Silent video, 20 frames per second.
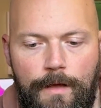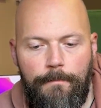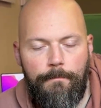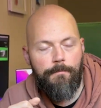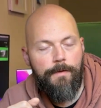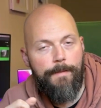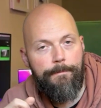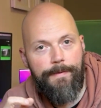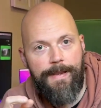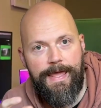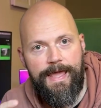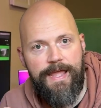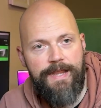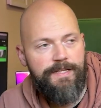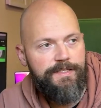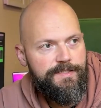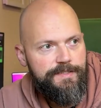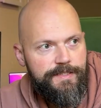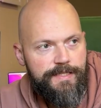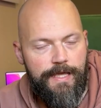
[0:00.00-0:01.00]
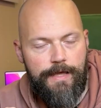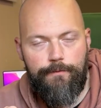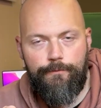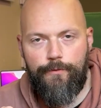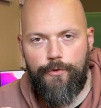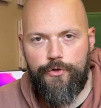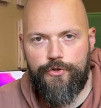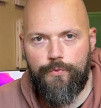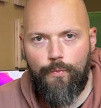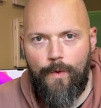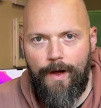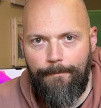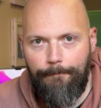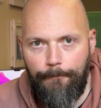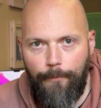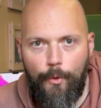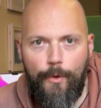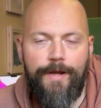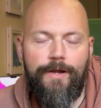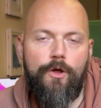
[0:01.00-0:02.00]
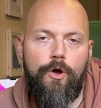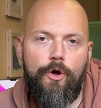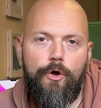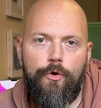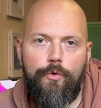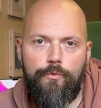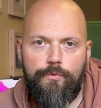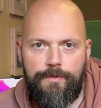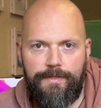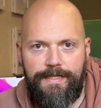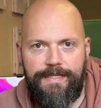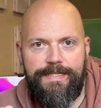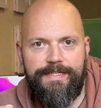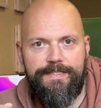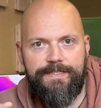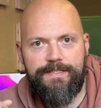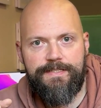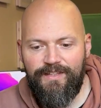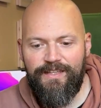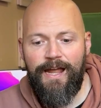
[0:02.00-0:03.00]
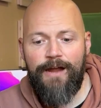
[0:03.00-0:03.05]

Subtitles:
My plan is to get version 1.0 released.